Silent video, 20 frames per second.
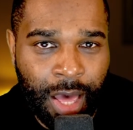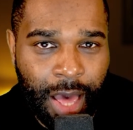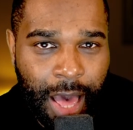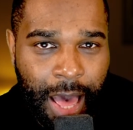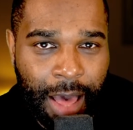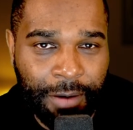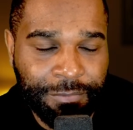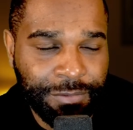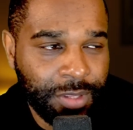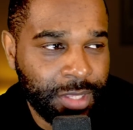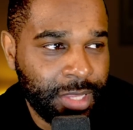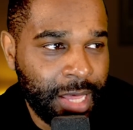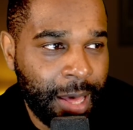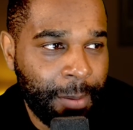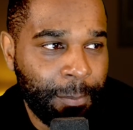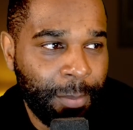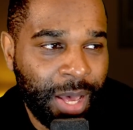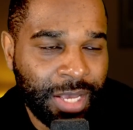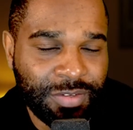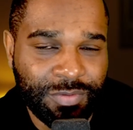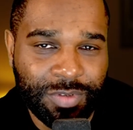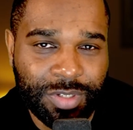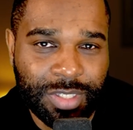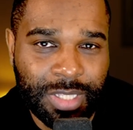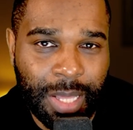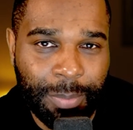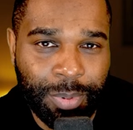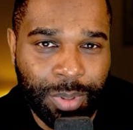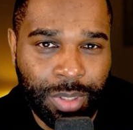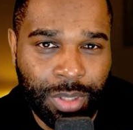After that, Max
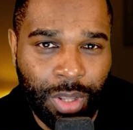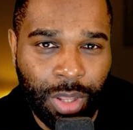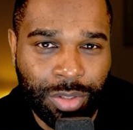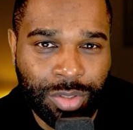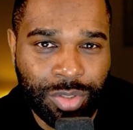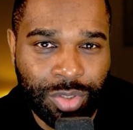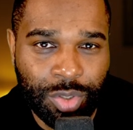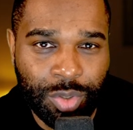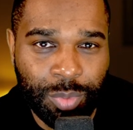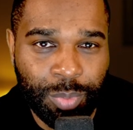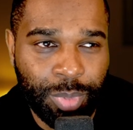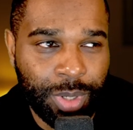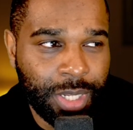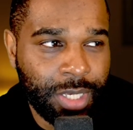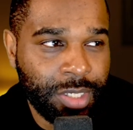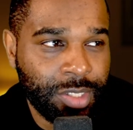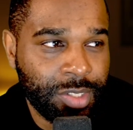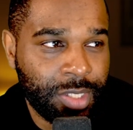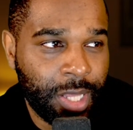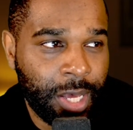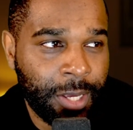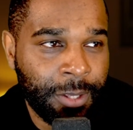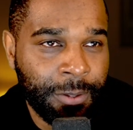Verstappen none too pleased,